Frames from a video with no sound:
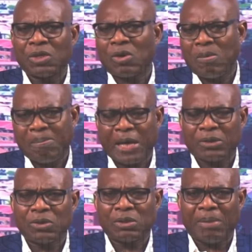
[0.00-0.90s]
We come
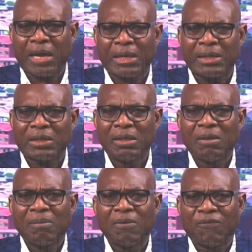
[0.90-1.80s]
back to the market
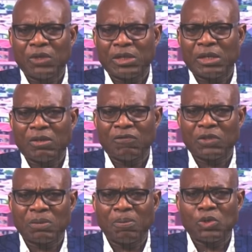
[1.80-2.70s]
before the end of
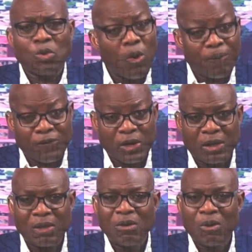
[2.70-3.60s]
this month, hopefully.